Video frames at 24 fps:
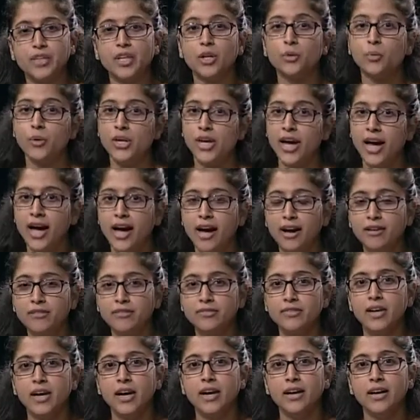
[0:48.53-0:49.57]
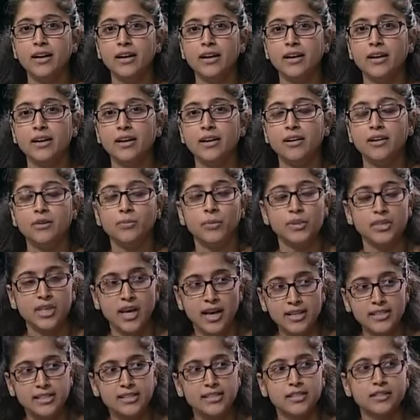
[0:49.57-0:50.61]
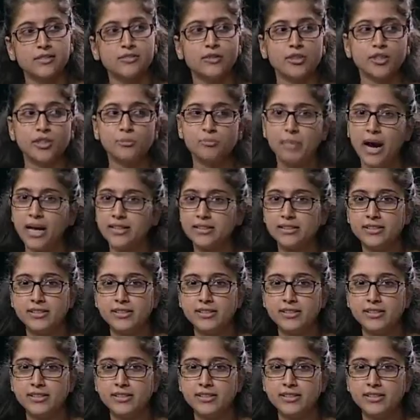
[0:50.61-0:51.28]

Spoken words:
We have with us for the panel